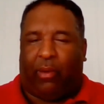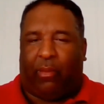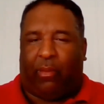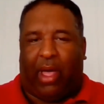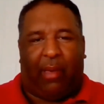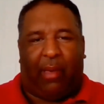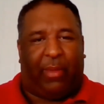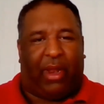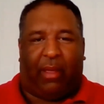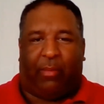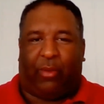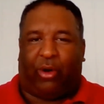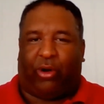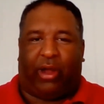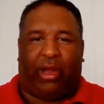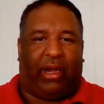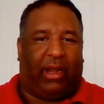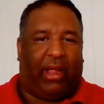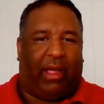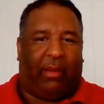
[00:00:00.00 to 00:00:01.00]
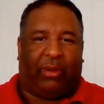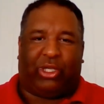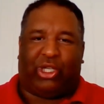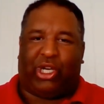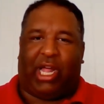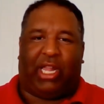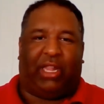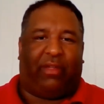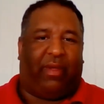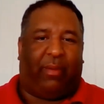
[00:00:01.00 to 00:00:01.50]
I'm an immigrant. I'm a
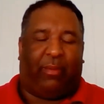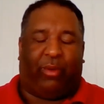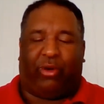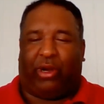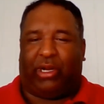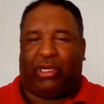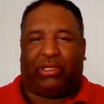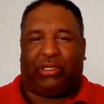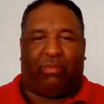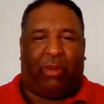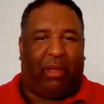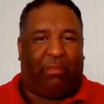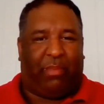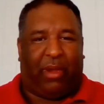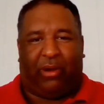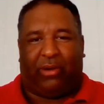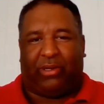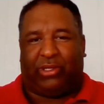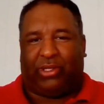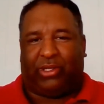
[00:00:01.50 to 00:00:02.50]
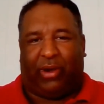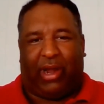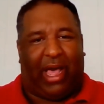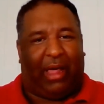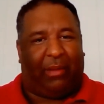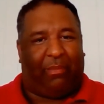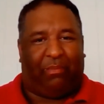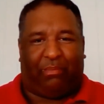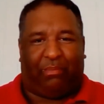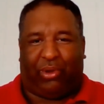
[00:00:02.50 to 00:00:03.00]
child of immigrants. My parents are
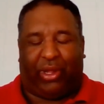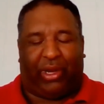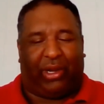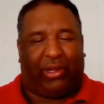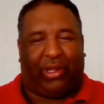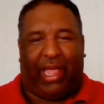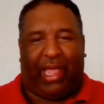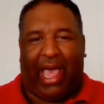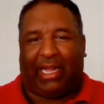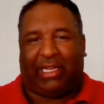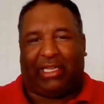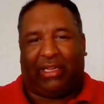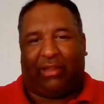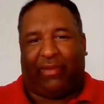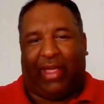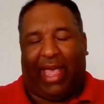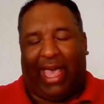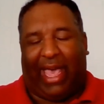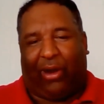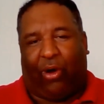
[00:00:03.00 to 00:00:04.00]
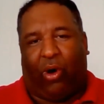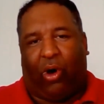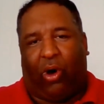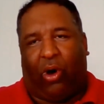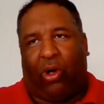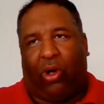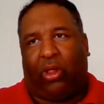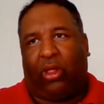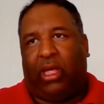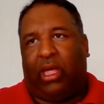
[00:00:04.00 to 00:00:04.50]
not politically active at
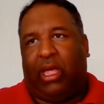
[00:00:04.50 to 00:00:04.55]
all.